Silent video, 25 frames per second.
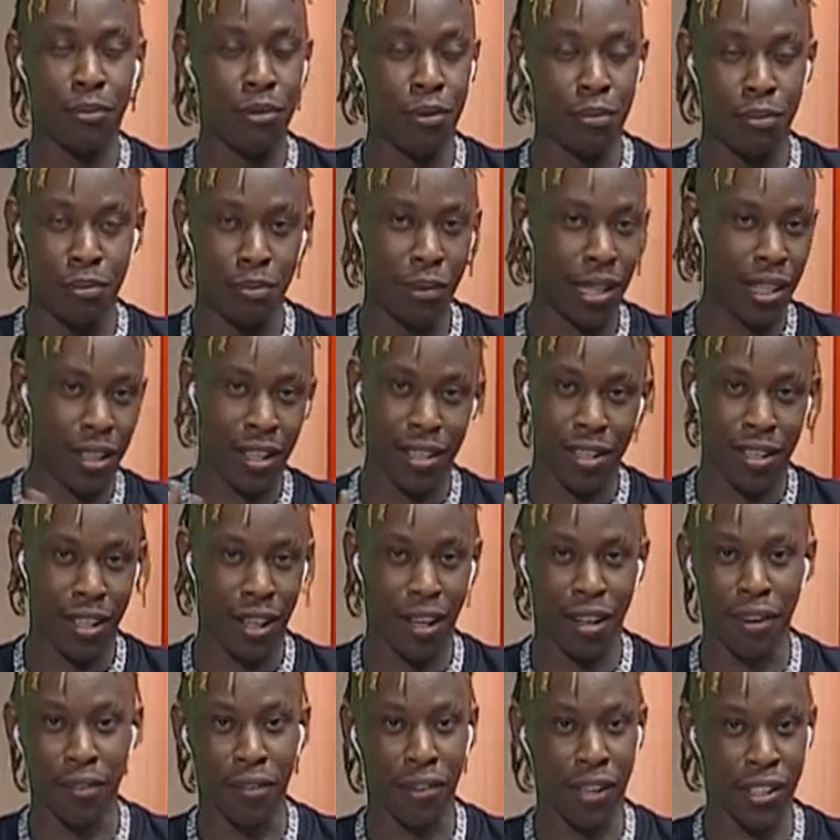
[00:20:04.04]
Make the
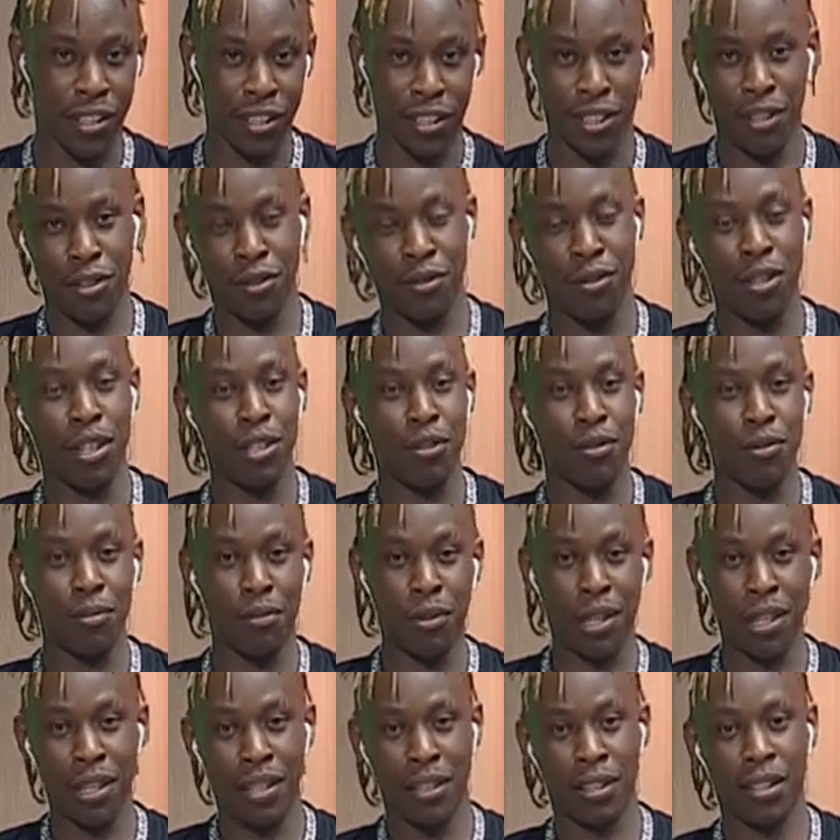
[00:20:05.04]
sacrifices you need to
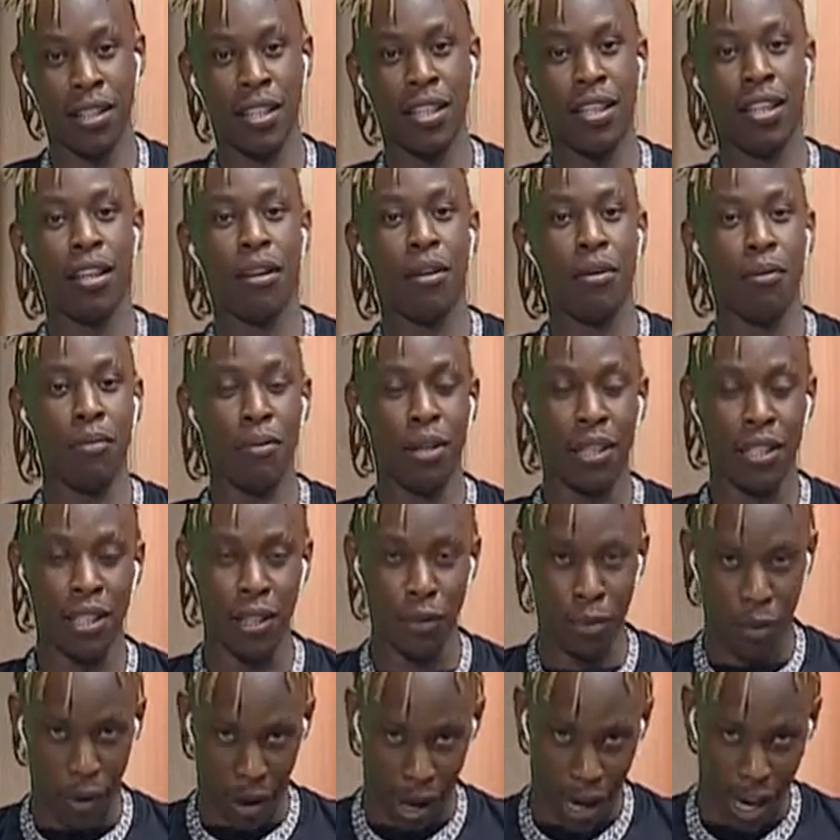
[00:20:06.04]
make. But keep
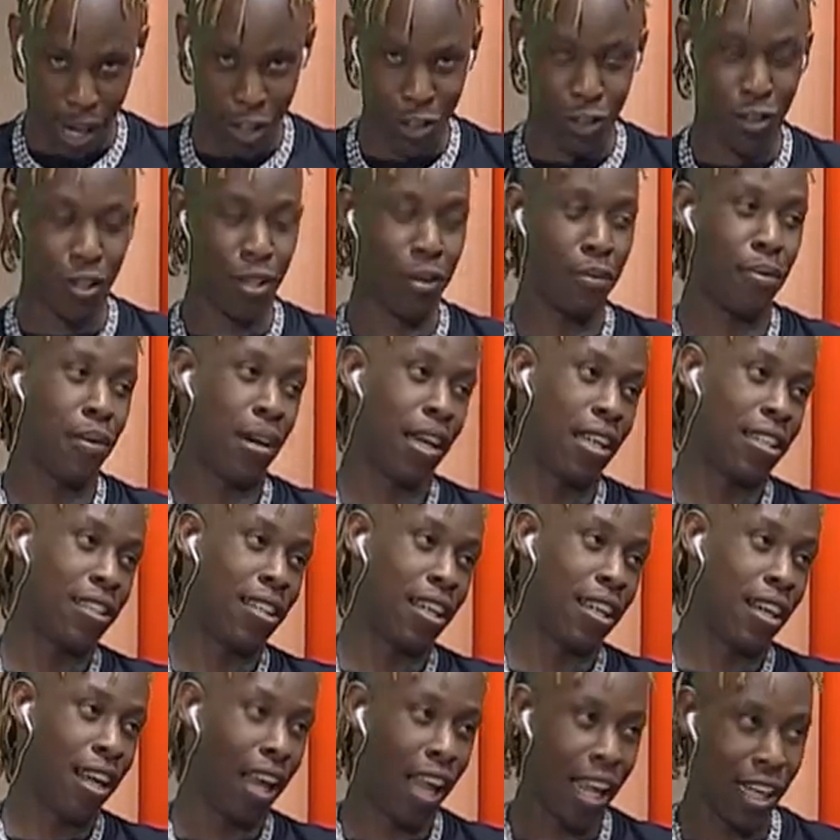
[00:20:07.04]
your eyes on the prize. I
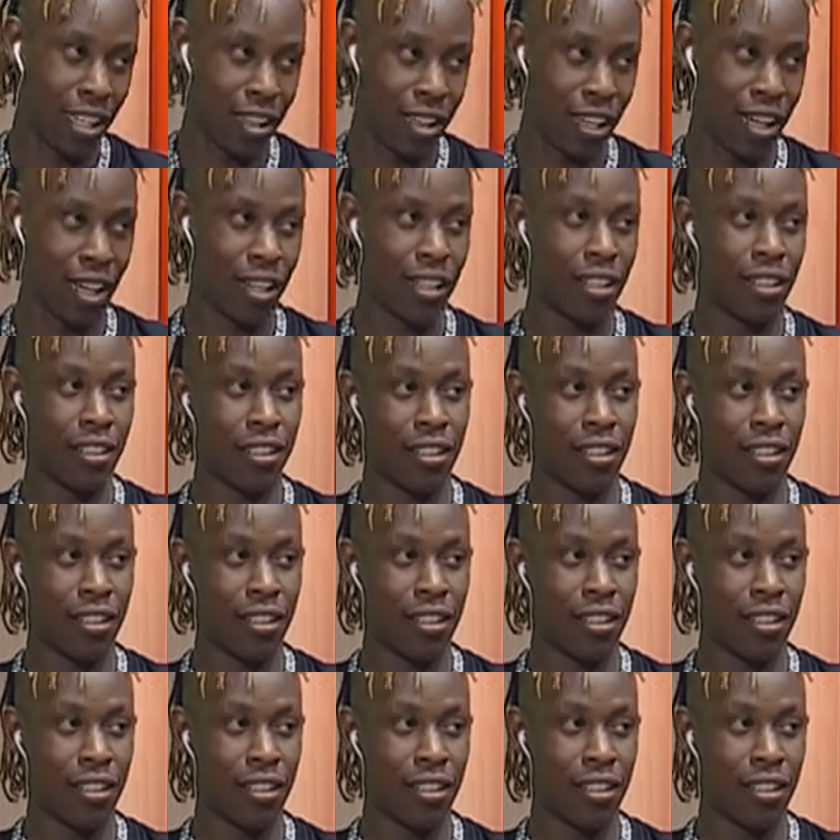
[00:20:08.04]
like that.